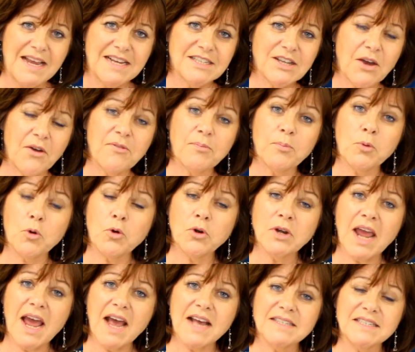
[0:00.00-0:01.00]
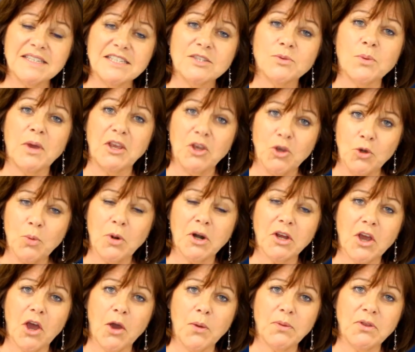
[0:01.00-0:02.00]
So, if broadcasting's where you want
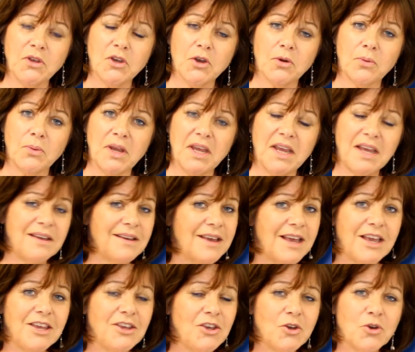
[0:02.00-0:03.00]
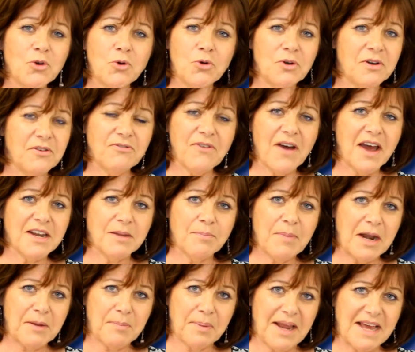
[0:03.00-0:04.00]
to go with your career, you couldn't find a
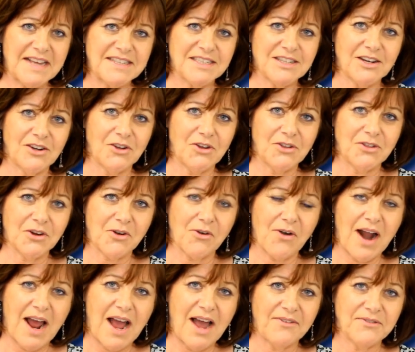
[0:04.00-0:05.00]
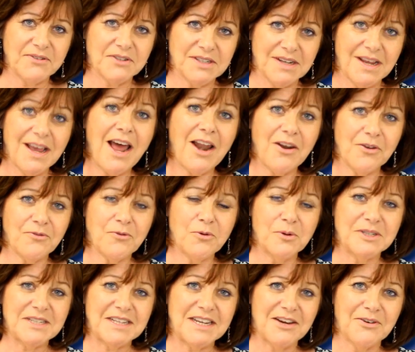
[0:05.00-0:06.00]
better place to learn the craft. I look
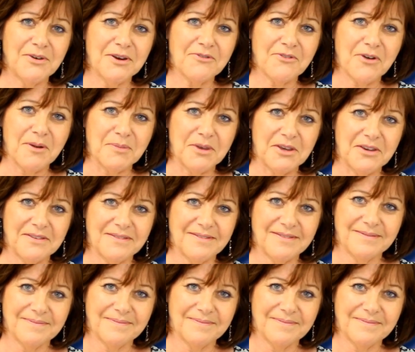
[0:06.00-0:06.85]
forward to hearing from you.